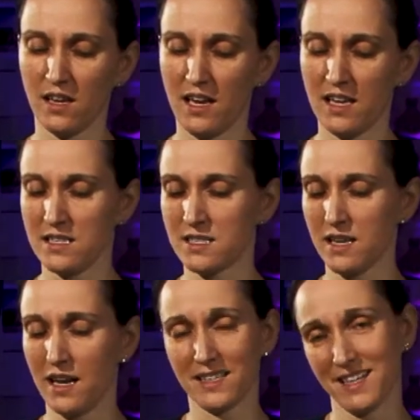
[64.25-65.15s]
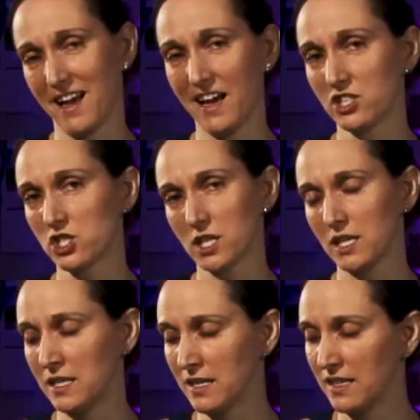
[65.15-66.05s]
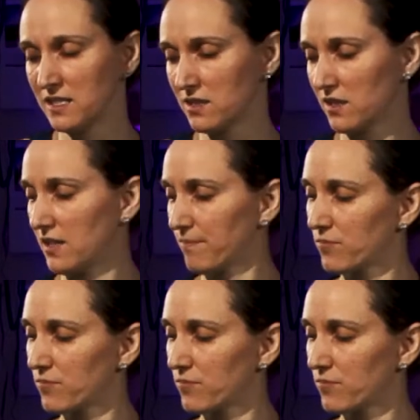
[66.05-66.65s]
is attached nicely.